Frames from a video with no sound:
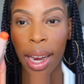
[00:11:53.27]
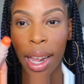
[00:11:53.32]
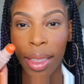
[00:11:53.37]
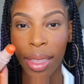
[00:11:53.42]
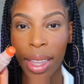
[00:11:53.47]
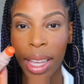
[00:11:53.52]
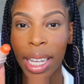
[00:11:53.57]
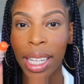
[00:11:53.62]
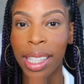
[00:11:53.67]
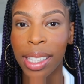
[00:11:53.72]
I
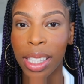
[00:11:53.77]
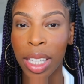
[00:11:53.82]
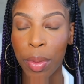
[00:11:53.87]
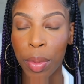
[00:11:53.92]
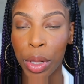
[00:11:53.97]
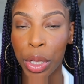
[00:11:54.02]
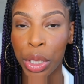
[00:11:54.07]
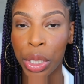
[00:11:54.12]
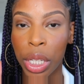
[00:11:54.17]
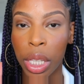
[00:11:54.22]
think it's
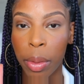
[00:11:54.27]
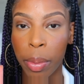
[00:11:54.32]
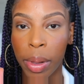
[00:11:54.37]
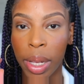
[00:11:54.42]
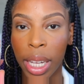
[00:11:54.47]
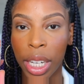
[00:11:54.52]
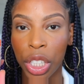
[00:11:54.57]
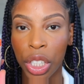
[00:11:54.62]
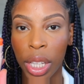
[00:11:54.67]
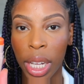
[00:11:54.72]
similar to the
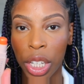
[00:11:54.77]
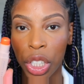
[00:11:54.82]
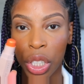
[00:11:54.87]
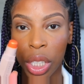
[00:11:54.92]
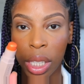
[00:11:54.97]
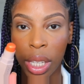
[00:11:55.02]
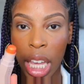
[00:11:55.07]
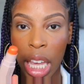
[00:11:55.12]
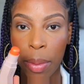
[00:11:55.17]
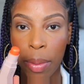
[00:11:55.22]
blush that
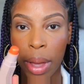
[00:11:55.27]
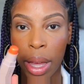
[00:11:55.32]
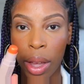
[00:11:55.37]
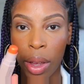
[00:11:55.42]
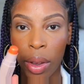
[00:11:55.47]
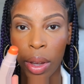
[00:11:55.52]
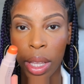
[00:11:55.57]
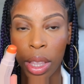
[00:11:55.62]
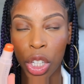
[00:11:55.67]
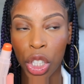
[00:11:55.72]
just came
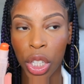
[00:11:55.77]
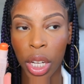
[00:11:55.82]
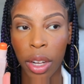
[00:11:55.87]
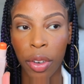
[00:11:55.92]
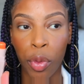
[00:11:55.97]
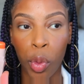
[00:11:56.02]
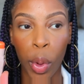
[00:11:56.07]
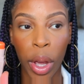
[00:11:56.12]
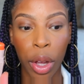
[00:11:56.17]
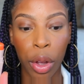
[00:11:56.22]
out in the shade
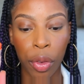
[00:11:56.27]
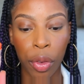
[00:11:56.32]
Fuego